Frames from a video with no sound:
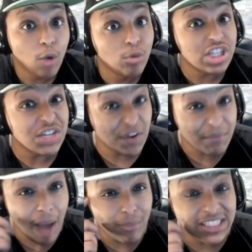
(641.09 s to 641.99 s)
which if I'm
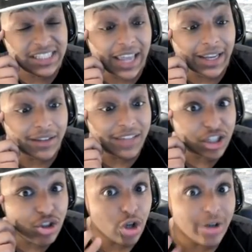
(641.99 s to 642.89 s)
not mistaken,
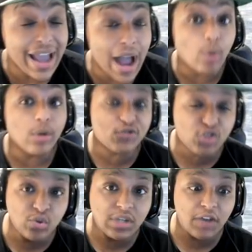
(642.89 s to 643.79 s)
they took out of
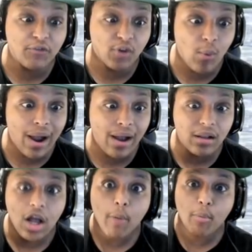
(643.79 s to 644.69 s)
2K for a while